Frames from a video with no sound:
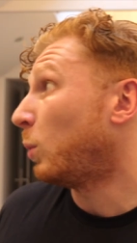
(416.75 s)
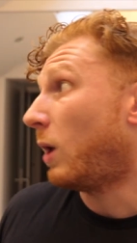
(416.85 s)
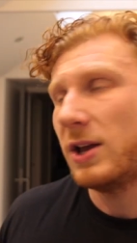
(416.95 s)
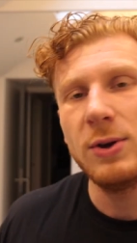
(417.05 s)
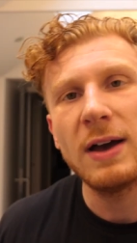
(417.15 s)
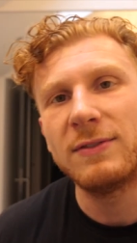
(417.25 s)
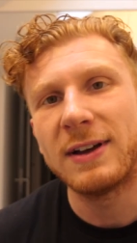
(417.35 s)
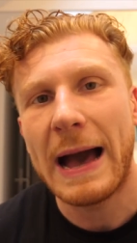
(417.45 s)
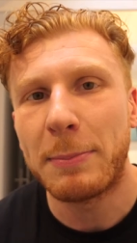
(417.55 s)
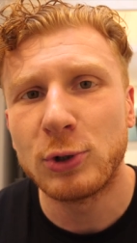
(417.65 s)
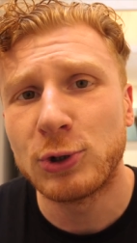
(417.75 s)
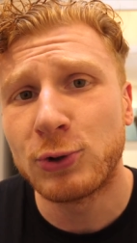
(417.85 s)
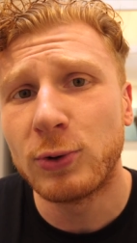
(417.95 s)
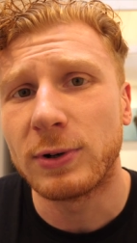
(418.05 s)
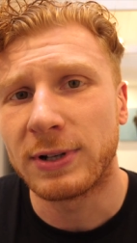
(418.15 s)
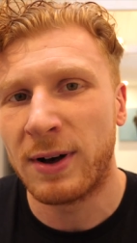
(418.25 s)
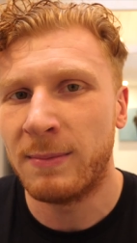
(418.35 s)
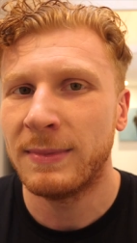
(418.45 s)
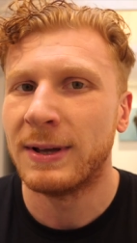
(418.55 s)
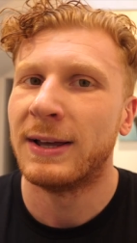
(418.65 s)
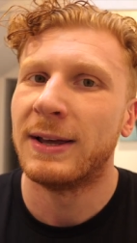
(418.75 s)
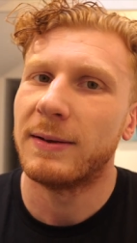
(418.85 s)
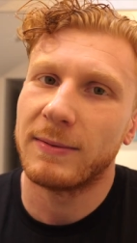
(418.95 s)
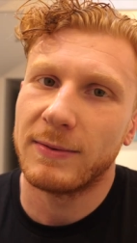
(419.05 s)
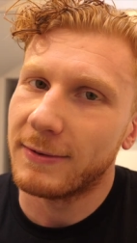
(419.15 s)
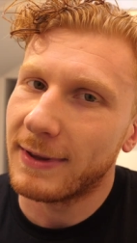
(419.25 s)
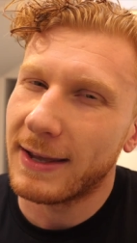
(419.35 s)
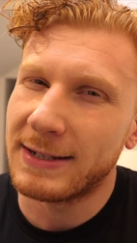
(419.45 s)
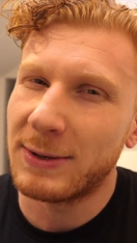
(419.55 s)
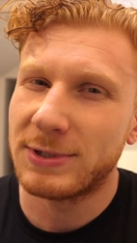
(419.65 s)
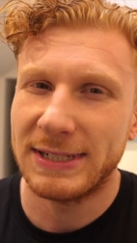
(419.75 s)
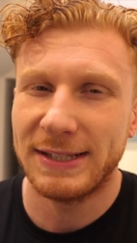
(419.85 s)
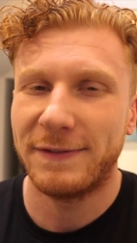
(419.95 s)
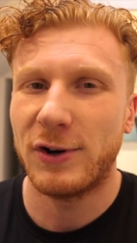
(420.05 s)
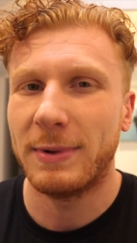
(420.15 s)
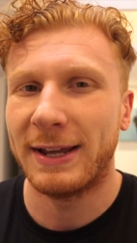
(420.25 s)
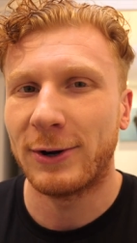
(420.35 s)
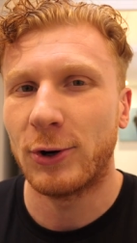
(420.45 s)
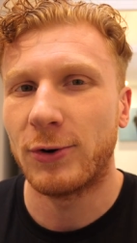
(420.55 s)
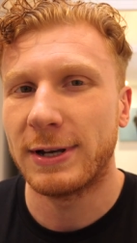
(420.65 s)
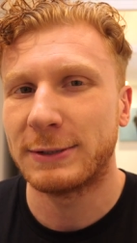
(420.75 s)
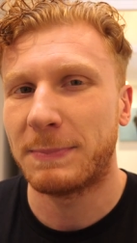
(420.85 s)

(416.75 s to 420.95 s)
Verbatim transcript: Why are you having apple strudel, Tom? Has anyone seen the film Inglourious